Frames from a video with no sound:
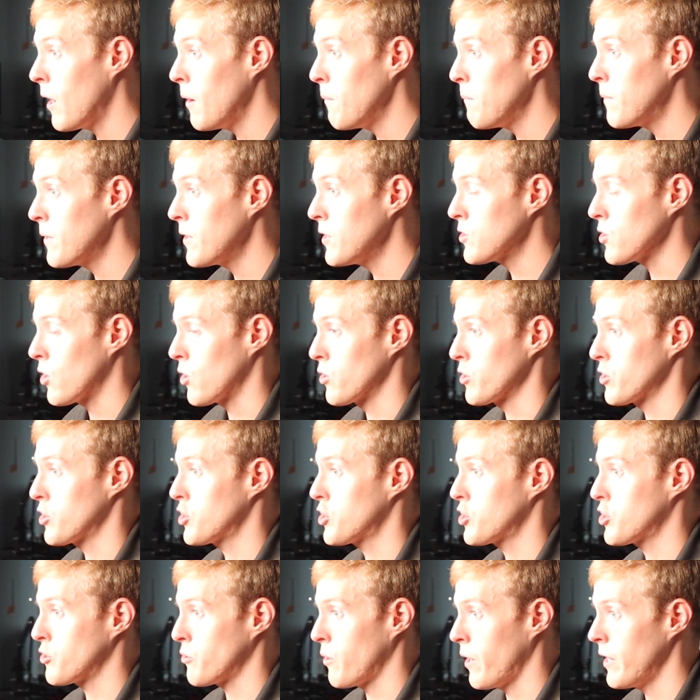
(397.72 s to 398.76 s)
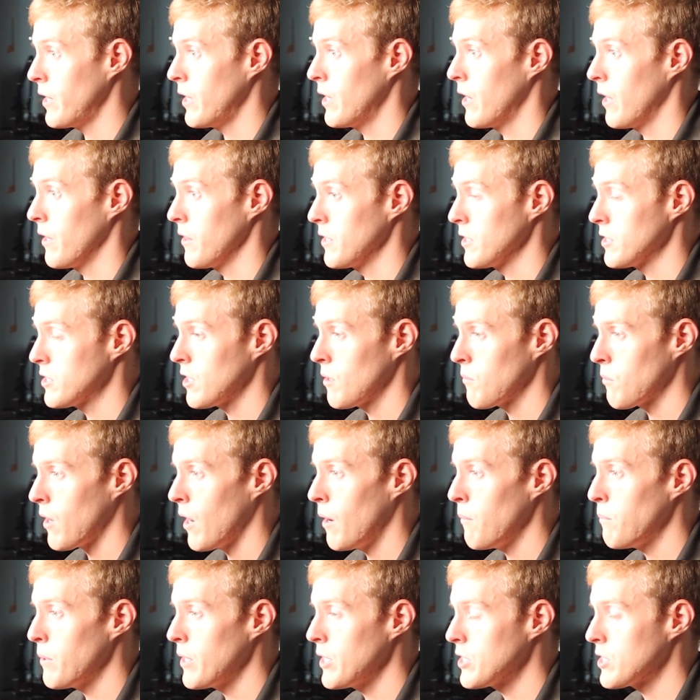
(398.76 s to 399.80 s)
companies are stringent on this. Some
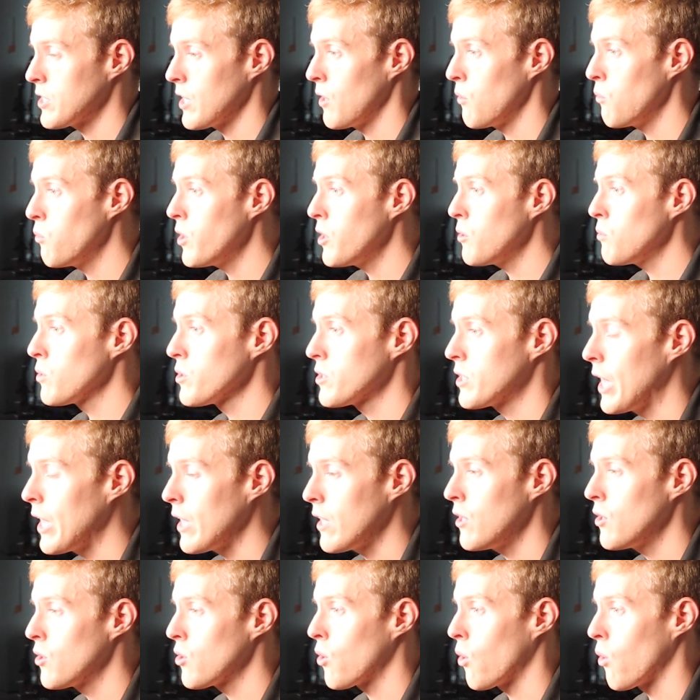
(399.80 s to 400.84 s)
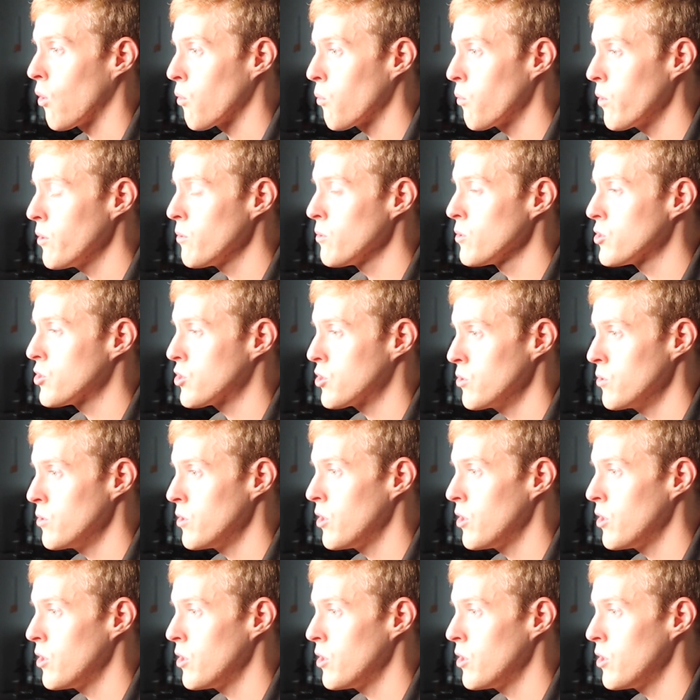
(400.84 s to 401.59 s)
companies say, we will take you to court, we will sue